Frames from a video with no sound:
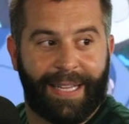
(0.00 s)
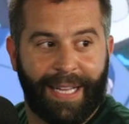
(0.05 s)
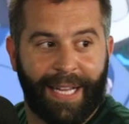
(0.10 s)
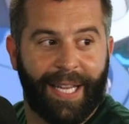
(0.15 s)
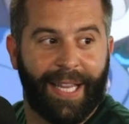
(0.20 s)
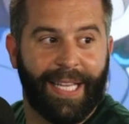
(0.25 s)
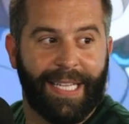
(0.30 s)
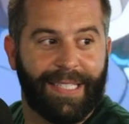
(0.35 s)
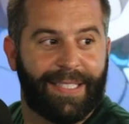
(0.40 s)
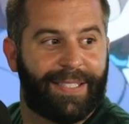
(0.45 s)
th-
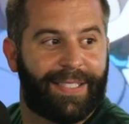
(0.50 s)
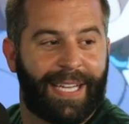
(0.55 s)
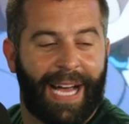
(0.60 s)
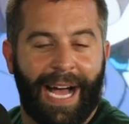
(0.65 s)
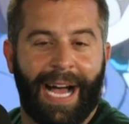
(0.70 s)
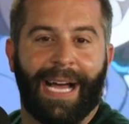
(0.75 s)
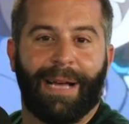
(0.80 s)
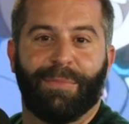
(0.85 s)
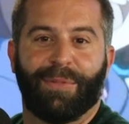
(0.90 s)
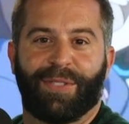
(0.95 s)
these
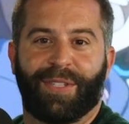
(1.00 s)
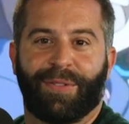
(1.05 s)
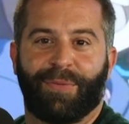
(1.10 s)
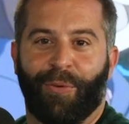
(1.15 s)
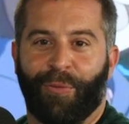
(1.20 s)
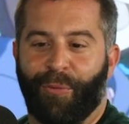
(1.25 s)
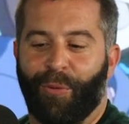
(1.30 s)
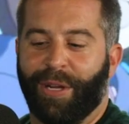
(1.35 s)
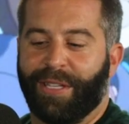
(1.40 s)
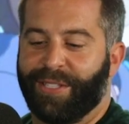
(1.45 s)
times
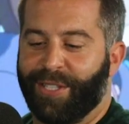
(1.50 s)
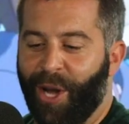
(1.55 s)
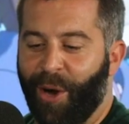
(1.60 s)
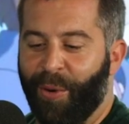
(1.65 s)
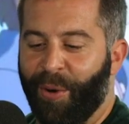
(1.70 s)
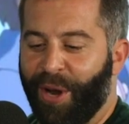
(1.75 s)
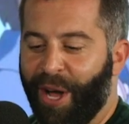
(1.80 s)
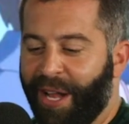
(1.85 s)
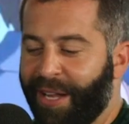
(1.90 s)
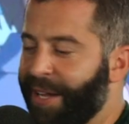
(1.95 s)
yeah. what's
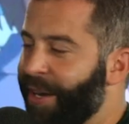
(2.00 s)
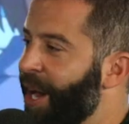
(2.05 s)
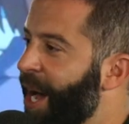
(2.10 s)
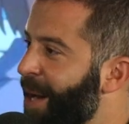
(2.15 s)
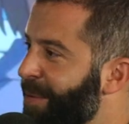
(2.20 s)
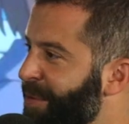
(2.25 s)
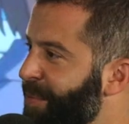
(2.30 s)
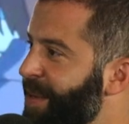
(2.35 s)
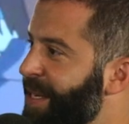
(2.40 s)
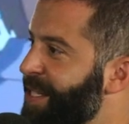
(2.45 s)
going on. A little
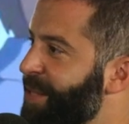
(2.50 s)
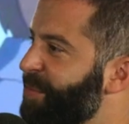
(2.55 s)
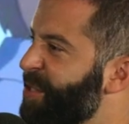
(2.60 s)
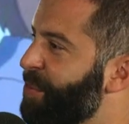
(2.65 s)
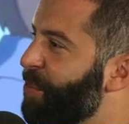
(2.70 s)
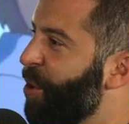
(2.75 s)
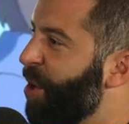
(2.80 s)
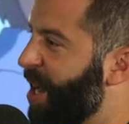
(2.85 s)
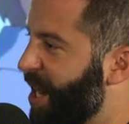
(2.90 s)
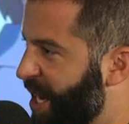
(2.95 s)
optimism, yeah.
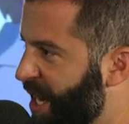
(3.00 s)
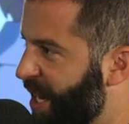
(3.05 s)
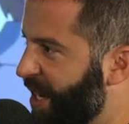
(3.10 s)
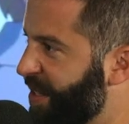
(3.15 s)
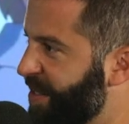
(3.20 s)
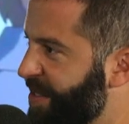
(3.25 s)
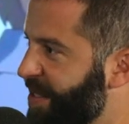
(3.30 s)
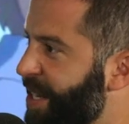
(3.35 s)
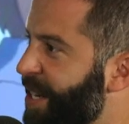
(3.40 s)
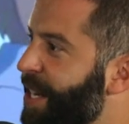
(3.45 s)
some more
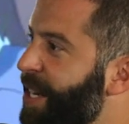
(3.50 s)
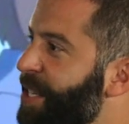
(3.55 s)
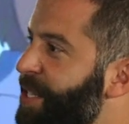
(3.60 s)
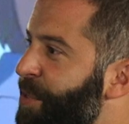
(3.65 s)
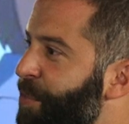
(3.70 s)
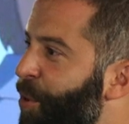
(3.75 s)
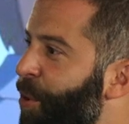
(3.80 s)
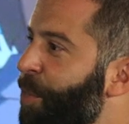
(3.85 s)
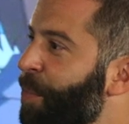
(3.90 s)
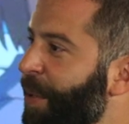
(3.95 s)
hugs,
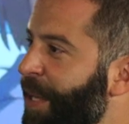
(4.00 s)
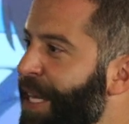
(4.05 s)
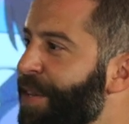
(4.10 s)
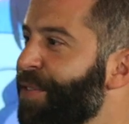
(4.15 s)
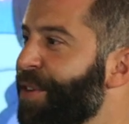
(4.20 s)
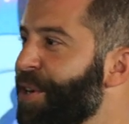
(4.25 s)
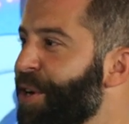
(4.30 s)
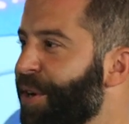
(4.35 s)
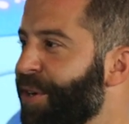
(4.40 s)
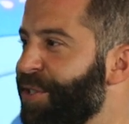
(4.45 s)
some more believing
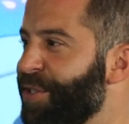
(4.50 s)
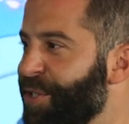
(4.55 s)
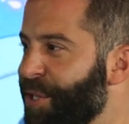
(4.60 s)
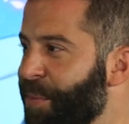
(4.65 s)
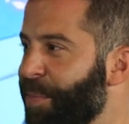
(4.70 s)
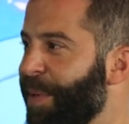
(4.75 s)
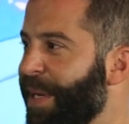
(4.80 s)
you're little, a superhero. I